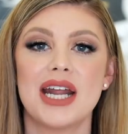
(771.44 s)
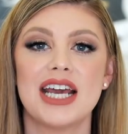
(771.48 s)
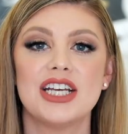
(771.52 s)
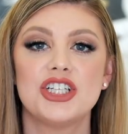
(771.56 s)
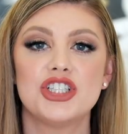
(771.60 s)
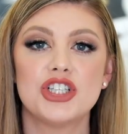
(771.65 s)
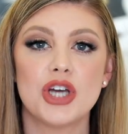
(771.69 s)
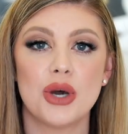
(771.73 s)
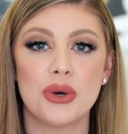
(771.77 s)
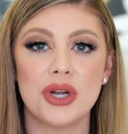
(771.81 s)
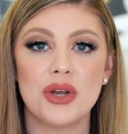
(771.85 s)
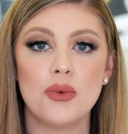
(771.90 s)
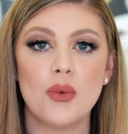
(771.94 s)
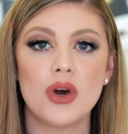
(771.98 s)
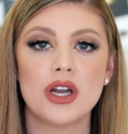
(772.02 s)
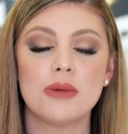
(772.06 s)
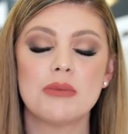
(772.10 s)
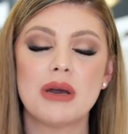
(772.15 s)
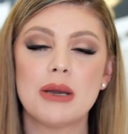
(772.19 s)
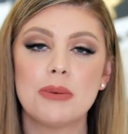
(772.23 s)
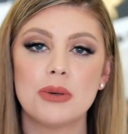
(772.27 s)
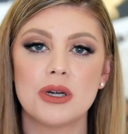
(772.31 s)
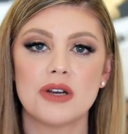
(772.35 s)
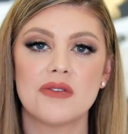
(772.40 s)
But I showed in one
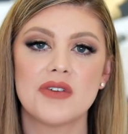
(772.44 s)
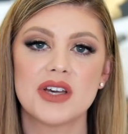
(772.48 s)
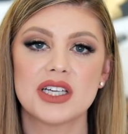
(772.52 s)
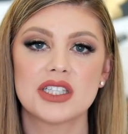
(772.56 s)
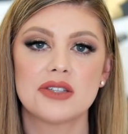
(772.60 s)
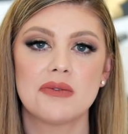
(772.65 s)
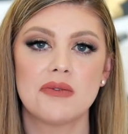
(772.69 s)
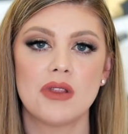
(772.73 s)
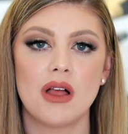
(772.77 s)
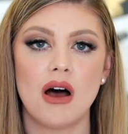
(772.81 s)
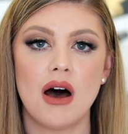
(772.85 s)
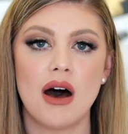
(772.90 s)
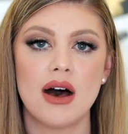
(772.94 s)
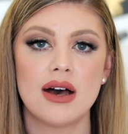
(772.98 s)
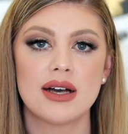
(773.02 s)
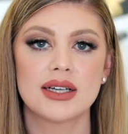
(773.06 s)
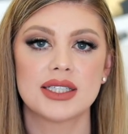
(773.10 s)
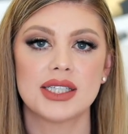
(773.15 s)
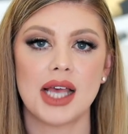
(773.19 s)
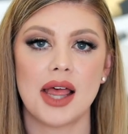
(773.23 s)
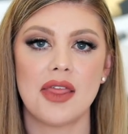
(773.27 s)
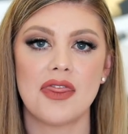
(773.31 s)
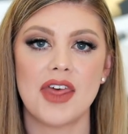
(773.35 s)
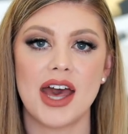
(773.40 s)
of my previous
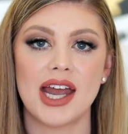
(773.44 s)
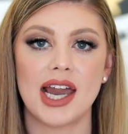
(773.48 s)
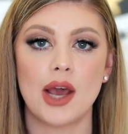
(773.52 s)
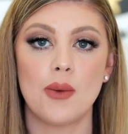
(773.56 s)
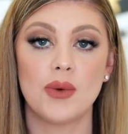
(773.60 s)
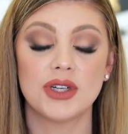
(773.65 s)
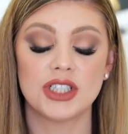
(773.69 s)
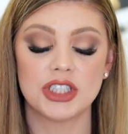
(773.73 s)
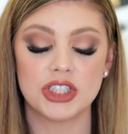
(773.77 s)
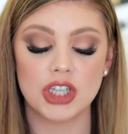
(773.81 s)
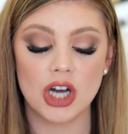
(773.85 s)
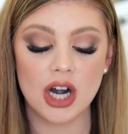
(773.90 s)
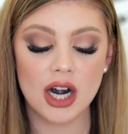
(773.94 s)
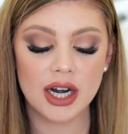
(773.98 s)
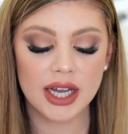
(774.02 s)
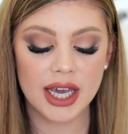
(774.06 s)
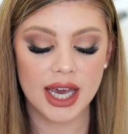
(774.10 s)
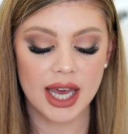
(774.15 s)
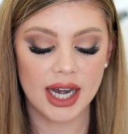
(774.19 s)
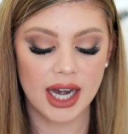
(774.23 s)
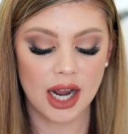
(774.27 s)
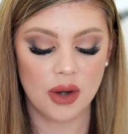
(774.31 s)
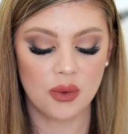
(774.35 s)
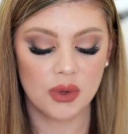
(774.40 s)
vlogs that I went to
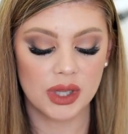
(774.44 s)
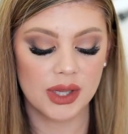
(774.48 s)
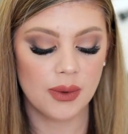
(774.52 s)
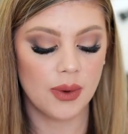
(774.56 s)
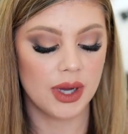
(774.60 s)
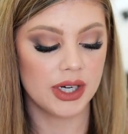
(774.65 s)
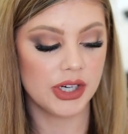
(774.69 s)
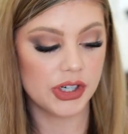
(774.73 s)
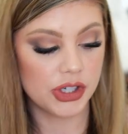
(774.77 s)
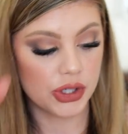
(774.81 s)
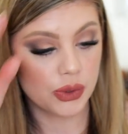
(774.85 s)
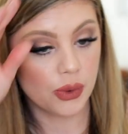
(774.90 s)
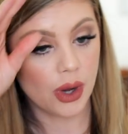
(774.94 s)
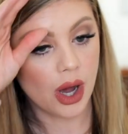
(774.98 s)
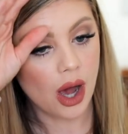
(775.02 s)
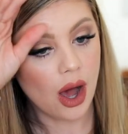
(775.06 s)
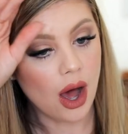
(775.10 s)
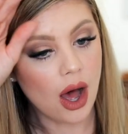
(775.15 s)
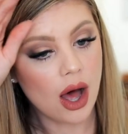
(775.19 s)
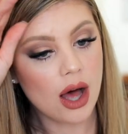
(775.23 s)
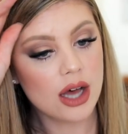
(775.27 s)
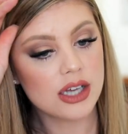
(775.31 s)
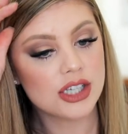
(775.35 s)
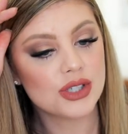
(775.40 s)
Target and I really wanted to do a
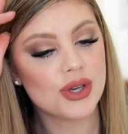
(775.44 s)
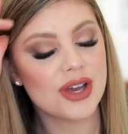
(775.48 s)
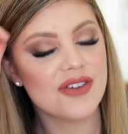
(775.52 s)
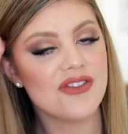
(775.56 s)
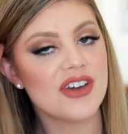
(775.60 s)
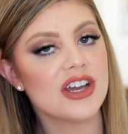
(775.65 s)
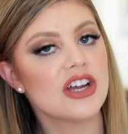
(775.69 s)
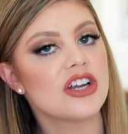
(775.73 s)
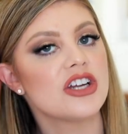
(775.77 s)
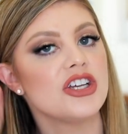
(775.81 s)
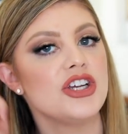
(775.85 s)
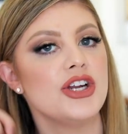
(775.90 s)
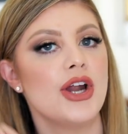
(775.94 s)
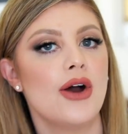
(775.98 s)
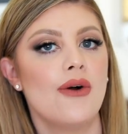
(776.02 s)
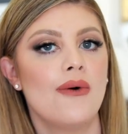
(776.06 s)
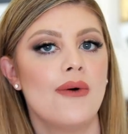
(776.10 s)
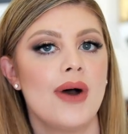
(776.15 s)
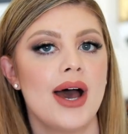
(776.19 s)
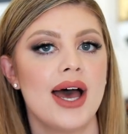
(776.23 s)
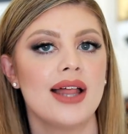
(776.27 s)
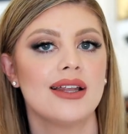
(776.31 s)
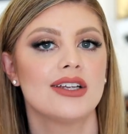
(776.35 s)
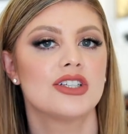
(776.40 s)
haul. So I figured, you know
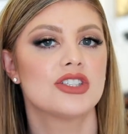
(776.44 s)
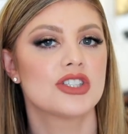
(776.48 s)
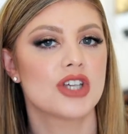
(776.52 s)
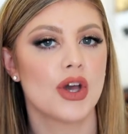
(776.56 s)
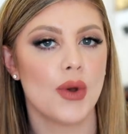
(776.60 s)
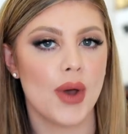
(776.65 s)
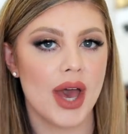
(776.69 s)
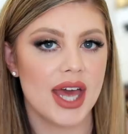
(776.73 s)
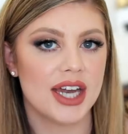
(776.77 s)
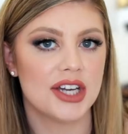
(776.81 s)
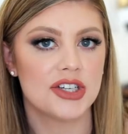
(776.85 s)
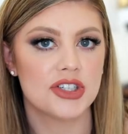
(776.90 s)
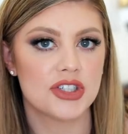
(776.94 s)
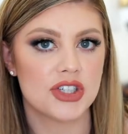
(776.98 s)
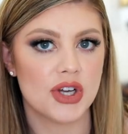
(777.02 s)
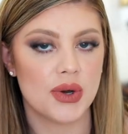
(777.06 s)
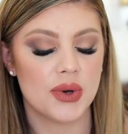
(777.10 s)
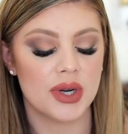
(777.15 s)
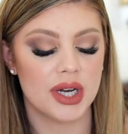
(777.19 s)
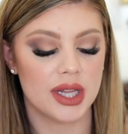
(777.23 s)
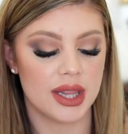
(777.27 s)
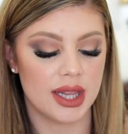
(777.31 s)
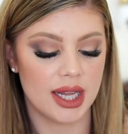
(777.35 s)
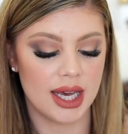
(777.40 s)
what, let's go ahead and
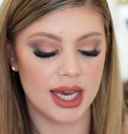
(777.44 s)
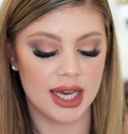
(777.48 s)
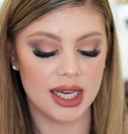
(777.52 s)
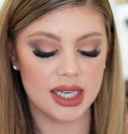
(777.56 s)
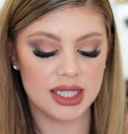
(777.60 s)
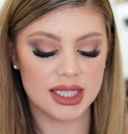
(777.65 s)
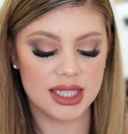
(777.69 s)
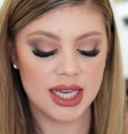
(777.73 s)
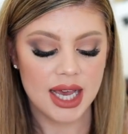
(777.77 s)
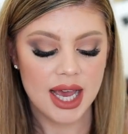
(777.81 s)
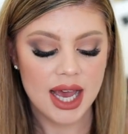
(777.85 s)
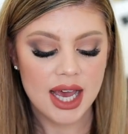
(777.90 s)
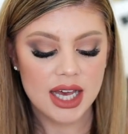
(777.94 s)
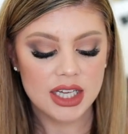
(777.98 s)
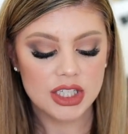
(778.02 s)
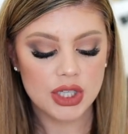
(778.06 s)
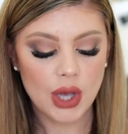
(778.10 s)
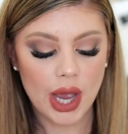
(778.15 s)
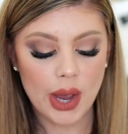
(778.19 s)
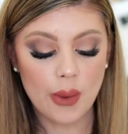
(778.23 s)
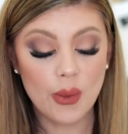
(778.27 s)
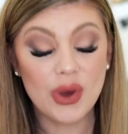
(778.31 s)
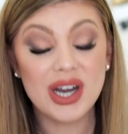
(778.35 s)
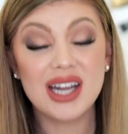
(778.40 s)
show it in this.
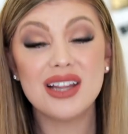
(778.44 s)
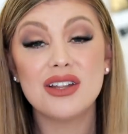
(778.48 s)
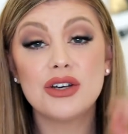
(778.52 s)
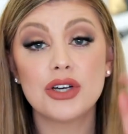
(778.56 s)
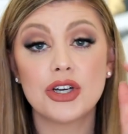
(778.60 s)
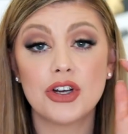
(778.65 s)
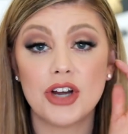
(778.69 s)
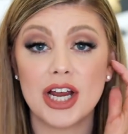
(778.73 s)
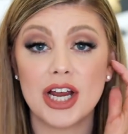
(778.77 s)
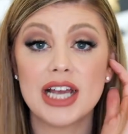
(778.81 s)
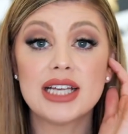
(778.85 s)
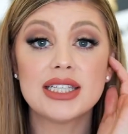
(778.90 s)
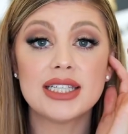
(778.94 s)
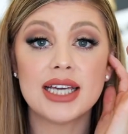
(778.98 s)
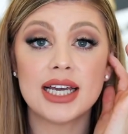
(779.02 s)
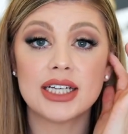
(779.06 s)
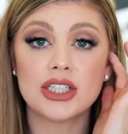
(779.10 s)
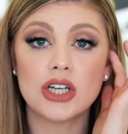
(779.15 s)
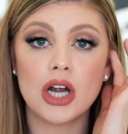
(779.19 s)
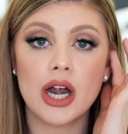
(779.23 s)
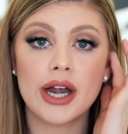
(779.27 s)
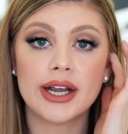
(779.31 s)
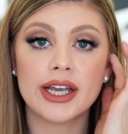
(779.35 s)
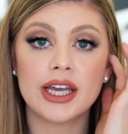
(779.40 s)
So I went a little crazy
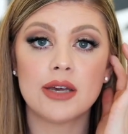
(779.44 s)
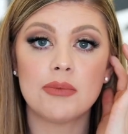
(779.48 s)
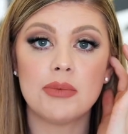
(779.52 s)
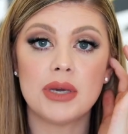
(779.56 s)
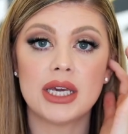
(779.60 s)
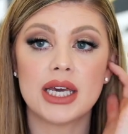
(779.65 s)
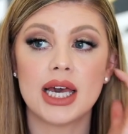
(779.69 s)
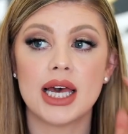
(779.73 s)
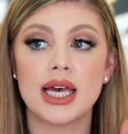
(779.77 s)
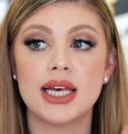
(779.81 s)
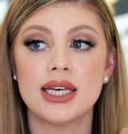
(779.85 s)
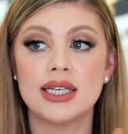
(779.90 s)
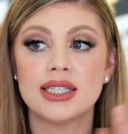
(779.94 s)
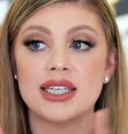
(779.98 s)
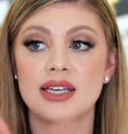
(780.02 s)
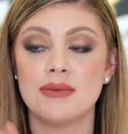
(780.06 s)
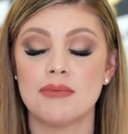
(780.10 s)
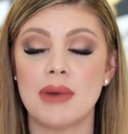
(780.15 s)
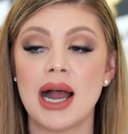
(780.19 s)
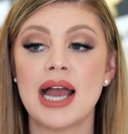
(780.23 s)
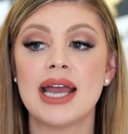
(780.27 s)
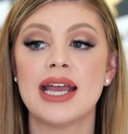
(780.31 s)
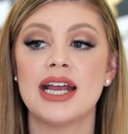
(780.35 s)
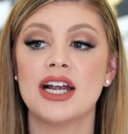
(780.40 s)
at Target because
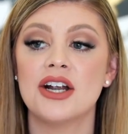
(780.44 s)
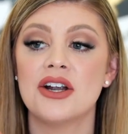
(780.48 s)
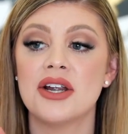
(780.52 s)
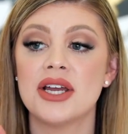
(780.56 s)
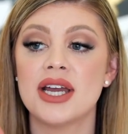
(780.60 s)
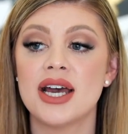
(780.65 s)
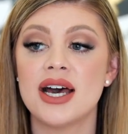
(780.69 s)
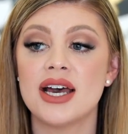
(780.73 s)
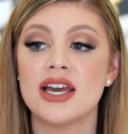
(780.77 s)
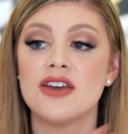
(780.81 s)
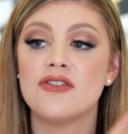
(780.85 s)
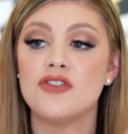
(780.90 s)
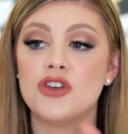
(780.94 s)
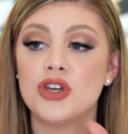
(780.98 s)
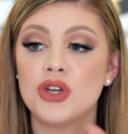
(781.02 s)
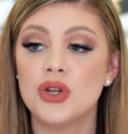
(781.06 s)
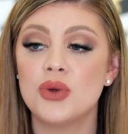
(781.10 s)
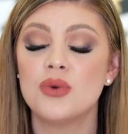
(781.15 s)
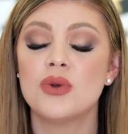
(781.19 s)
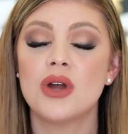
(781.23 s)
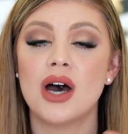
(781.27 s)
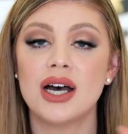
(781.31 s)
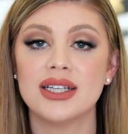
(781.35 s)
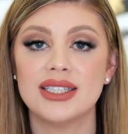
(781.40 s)
in my area, if you
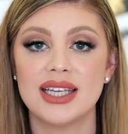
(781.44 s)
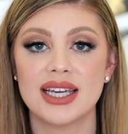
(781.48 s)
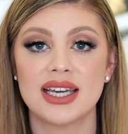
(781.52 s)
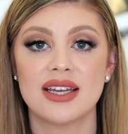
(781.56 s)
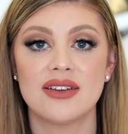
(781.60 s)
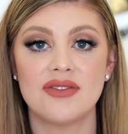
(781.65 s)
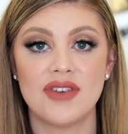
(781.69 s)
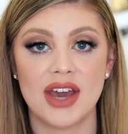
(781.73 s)
do not take